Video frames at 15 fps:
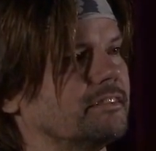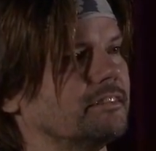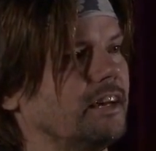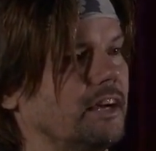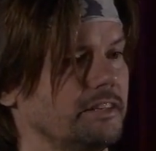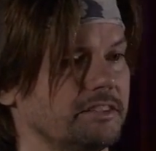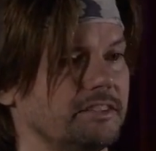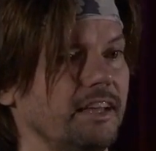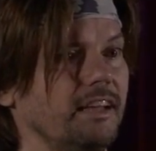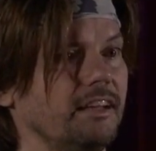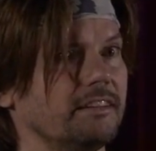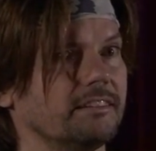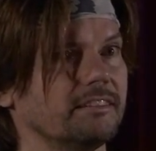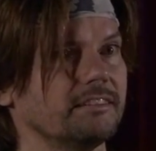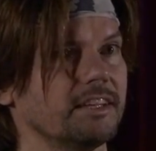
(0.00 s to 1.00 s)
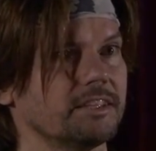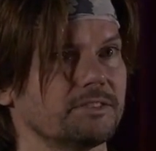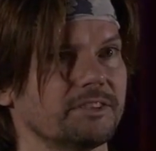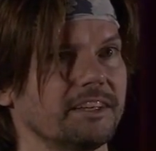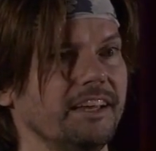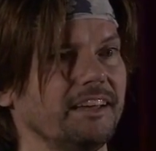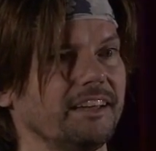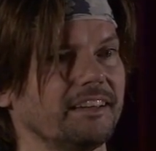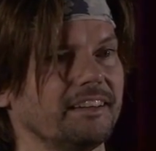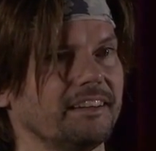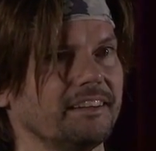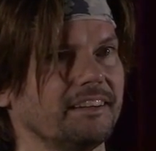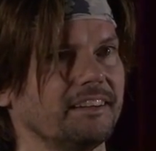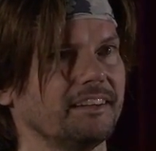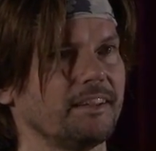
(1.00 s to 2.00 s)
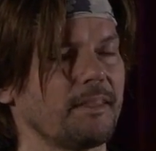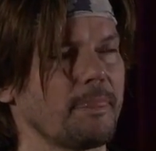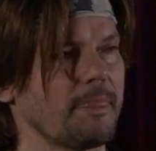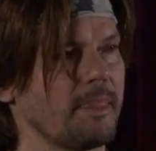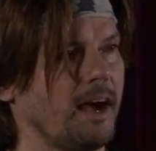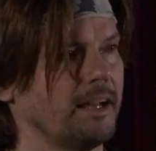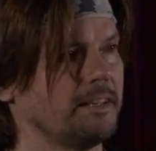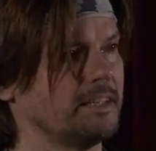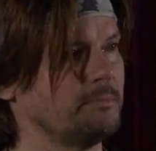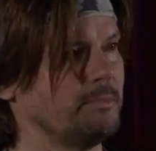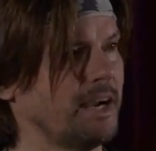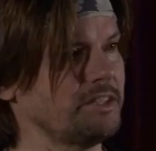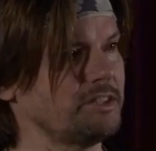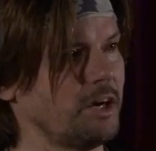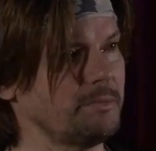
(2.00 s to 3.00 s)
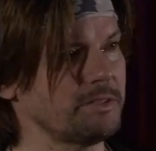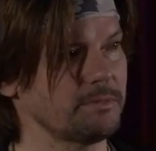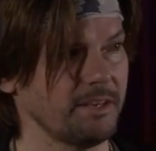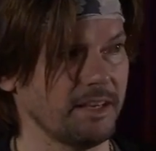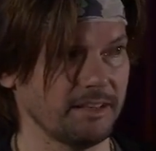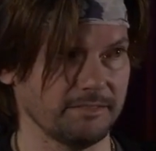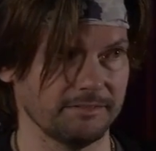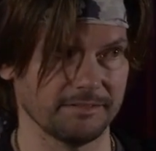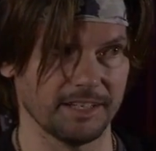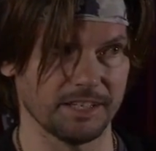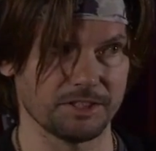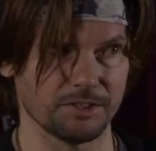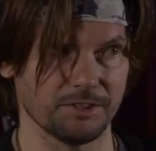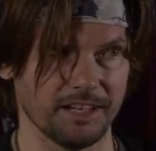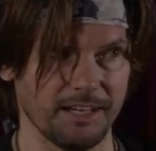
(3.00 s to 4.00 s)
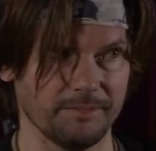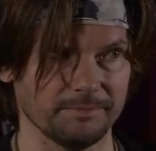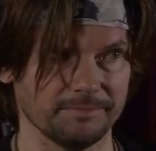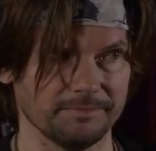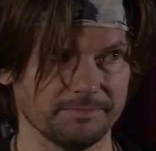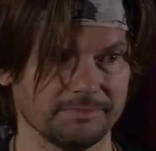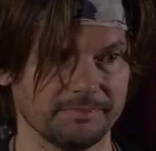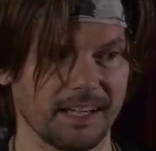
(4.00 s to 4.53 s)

I understand. That's okay. I did my job as a man. I showed up.